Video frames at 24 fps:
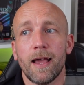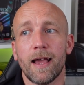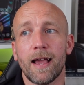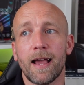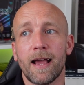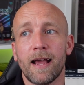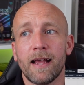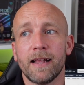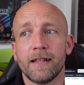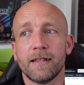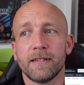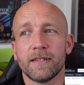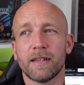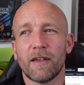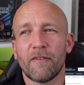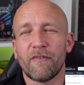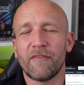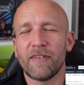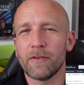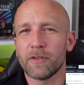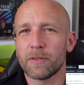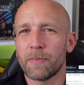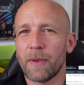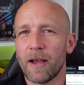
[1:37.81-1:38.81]
and I
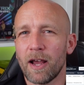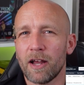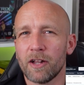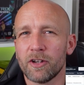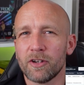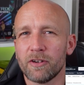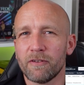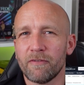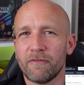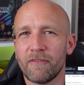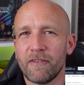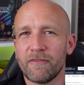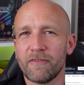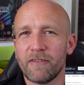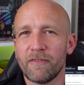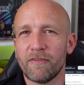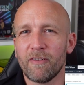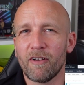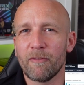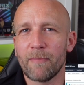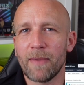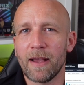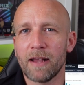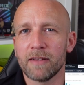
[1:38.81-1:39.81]
think it was about
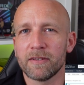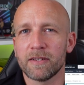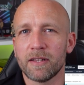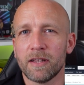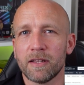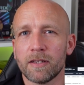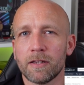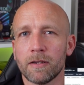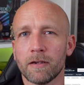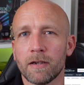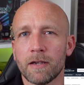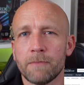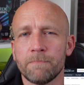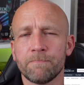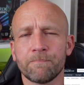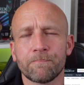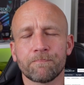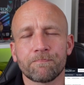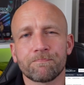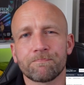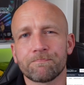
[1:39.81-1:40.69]
£155 at the time.